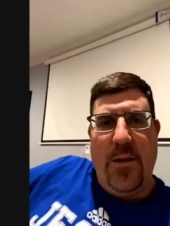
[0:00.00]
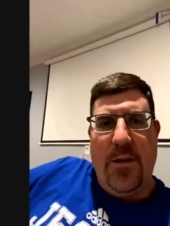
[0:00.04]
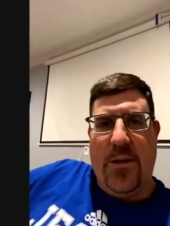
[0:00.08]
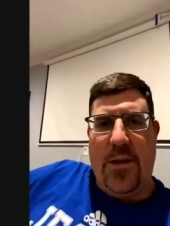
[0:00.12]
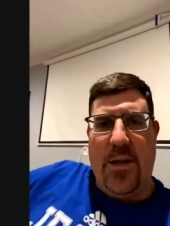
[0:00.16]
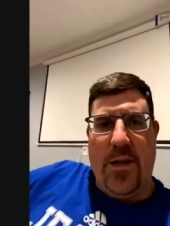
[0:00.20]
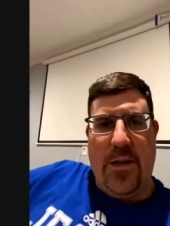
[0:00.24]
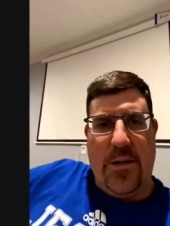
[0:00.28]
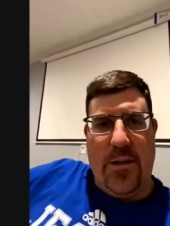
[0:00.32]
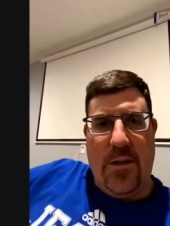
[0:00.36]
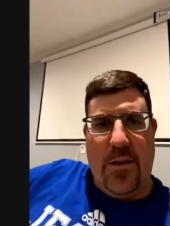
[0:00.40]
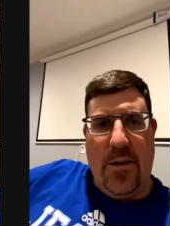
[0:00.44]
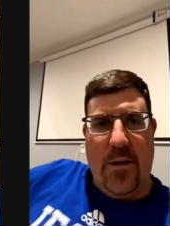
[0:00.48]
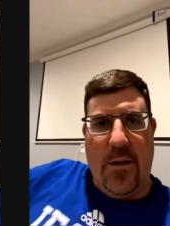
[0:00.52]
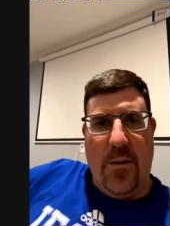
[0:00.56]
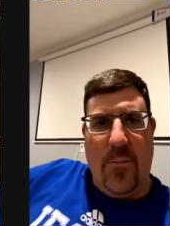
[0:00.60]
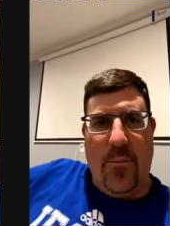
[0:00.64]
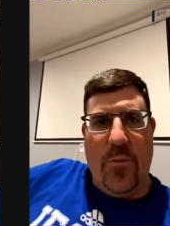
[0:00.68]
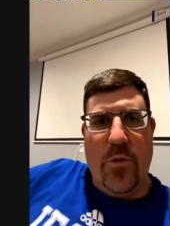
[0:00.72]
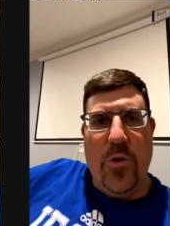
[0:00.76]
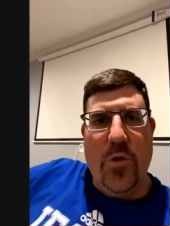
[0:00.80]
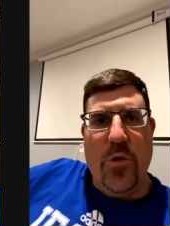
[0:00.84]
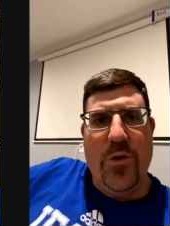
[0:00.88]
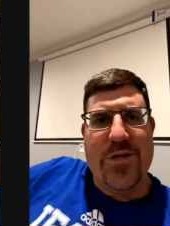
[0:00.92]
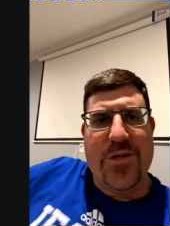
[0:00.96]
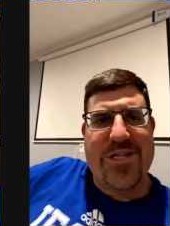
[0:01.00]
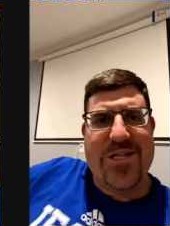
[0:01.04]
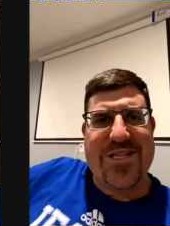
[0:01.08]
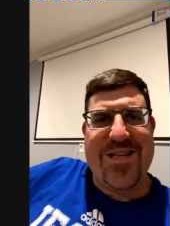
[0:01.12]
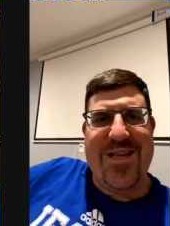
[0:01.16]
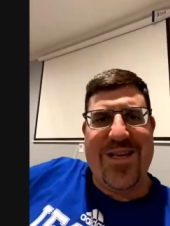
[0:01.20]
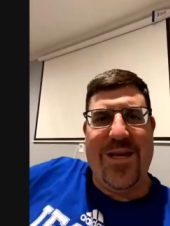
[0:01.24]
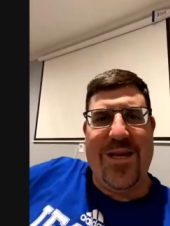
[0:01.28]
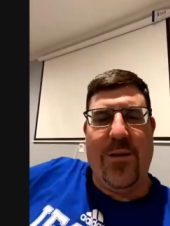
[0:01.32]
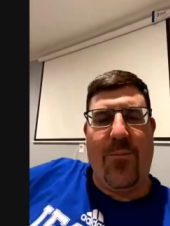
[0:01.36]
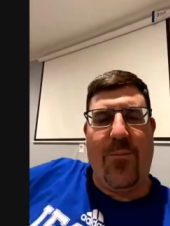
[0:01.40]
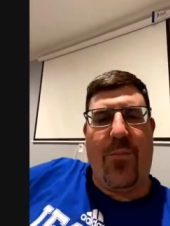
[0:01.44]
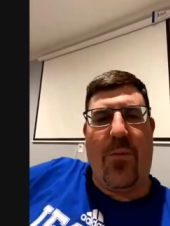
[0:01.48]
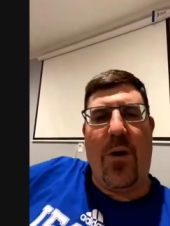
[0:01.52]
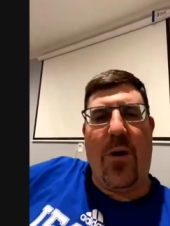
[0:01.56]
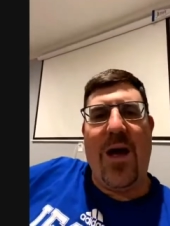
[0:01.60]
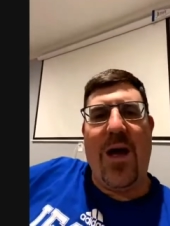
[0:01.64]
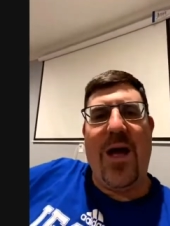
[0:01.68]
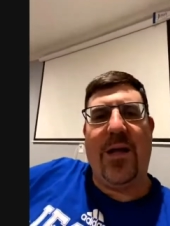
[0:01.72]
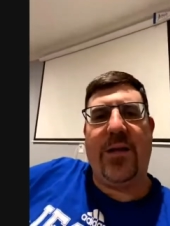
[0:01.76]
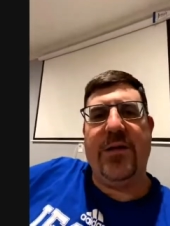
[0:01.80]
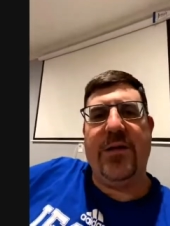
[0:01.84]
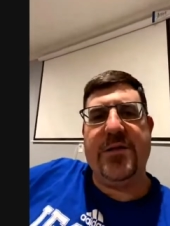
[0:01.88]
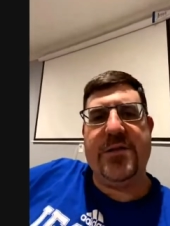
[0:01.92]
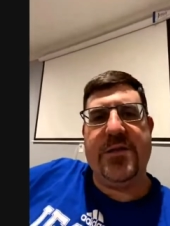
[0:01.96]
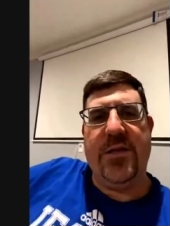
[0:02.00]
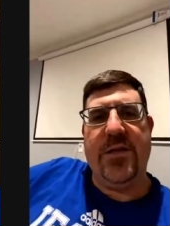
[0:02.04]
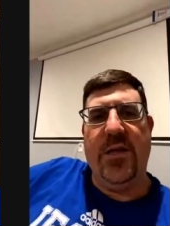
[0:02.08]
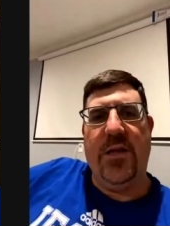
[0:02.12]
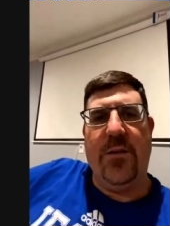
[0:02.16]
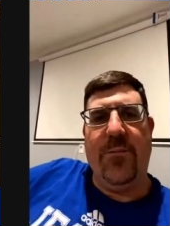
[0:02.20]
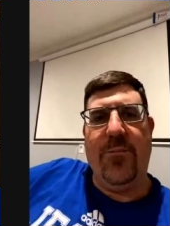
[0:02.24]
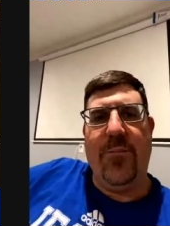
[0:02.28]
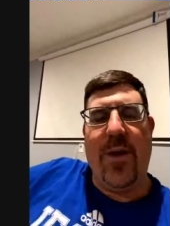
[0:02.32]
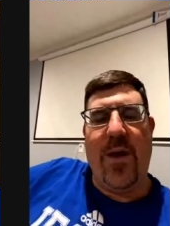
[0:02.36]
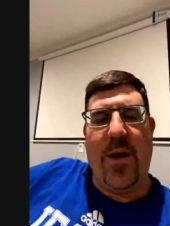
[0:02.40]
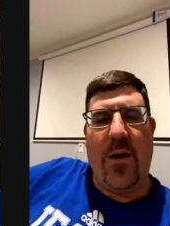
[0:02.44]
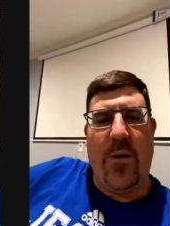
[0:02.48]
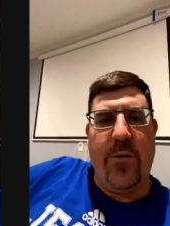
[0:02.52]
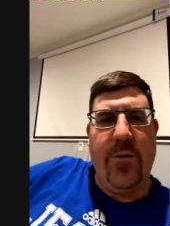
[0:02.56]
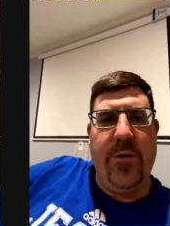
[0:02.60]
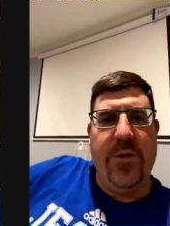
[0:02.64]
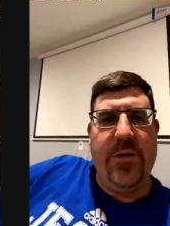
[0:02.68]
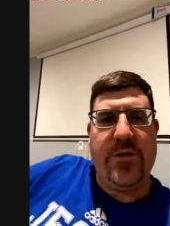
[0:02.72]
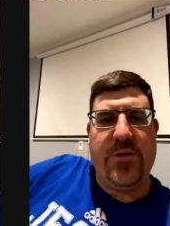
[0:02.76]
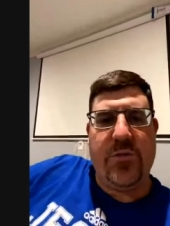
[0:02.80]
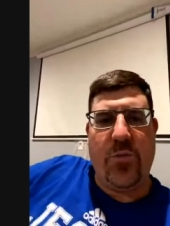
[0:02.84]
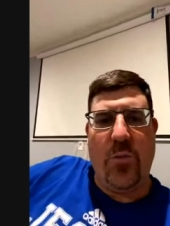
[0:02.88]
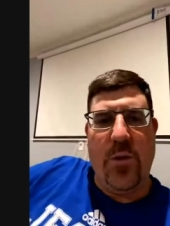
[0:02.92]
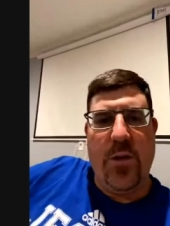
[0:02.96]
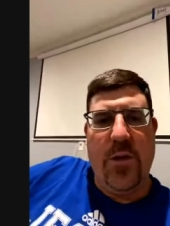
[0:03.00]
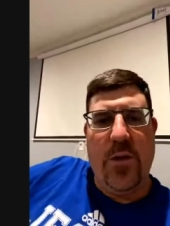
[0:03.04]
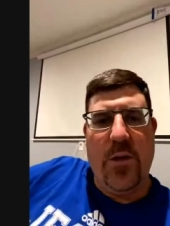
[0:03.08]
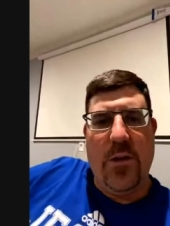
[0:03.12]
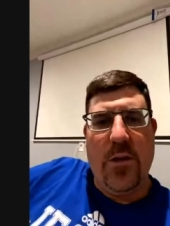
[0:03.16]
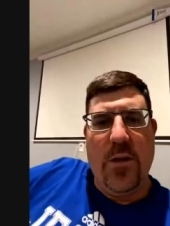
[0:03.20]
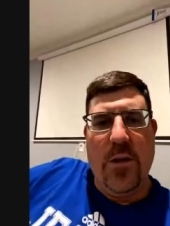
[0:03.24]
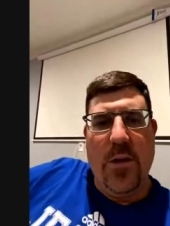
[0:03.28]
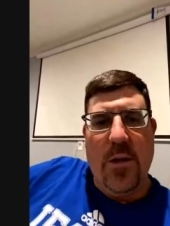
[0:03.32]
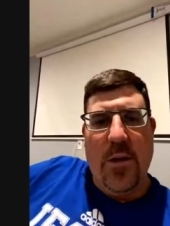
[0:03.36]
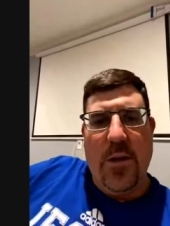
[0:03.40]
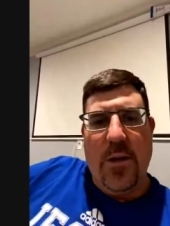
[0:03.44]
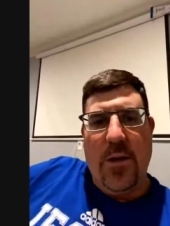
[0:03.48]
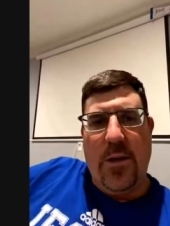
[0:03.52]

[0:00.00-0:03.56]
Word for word: that uh, you could see in practice getting better each week.